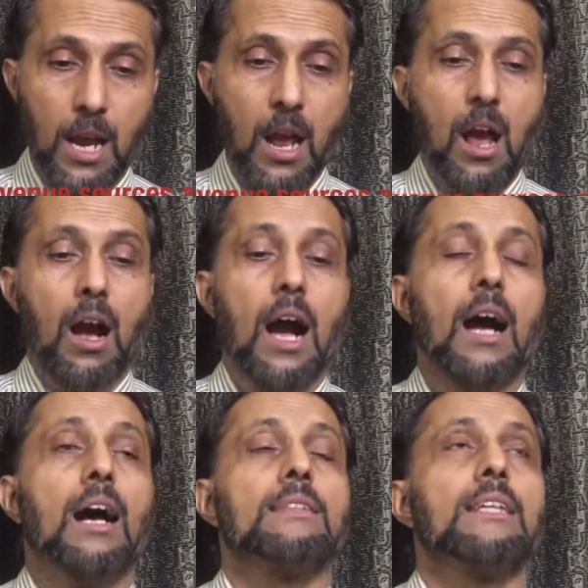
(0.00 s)

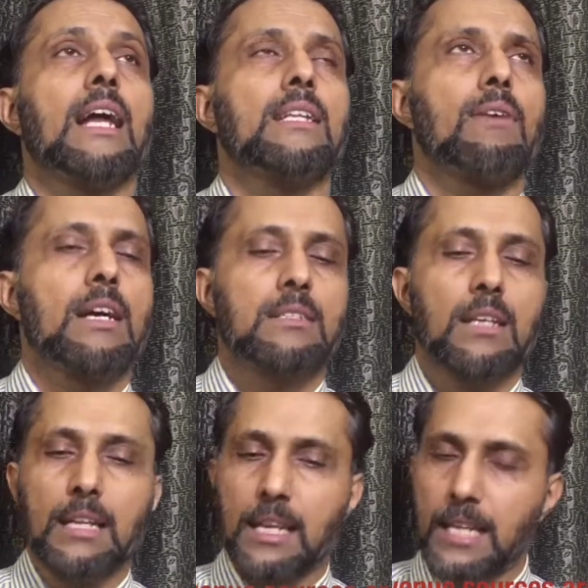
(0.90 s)
Then otherwise,
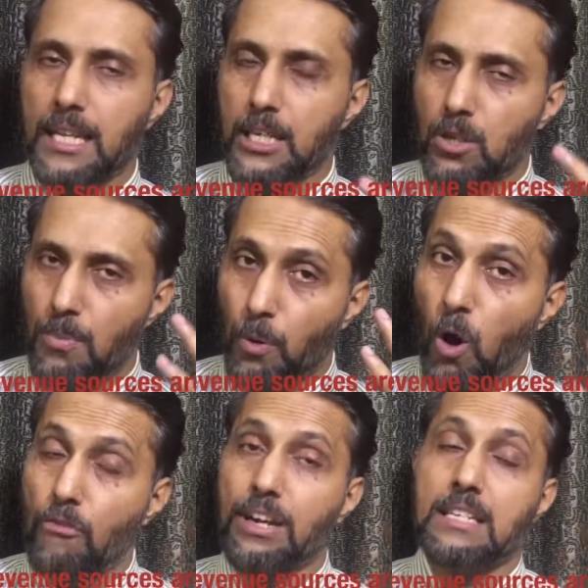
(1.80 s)
other than that,
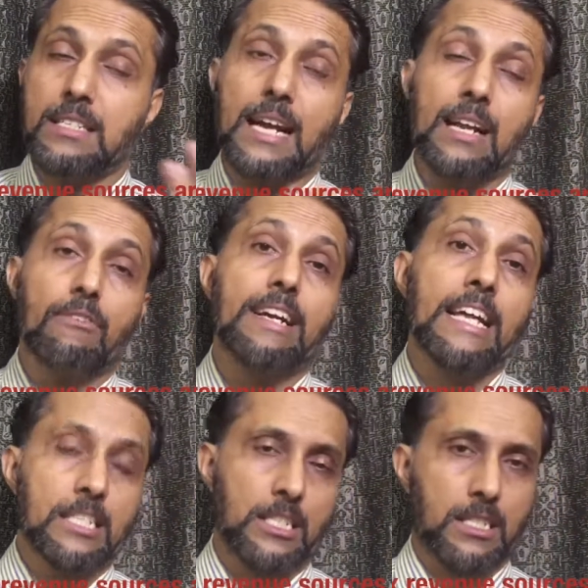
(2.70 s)
profits and
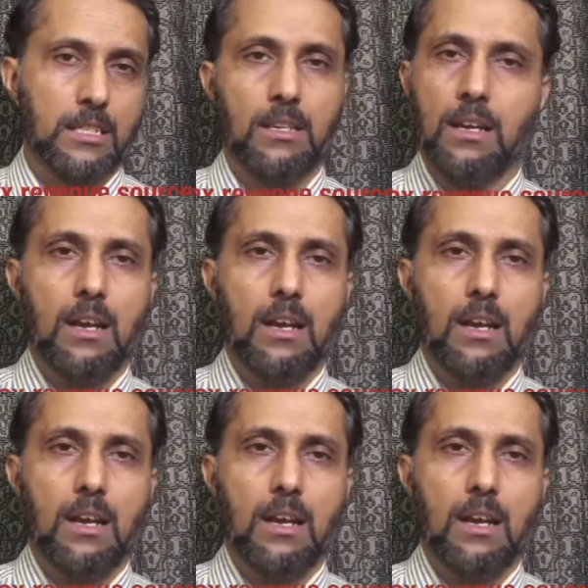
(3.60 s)
dividends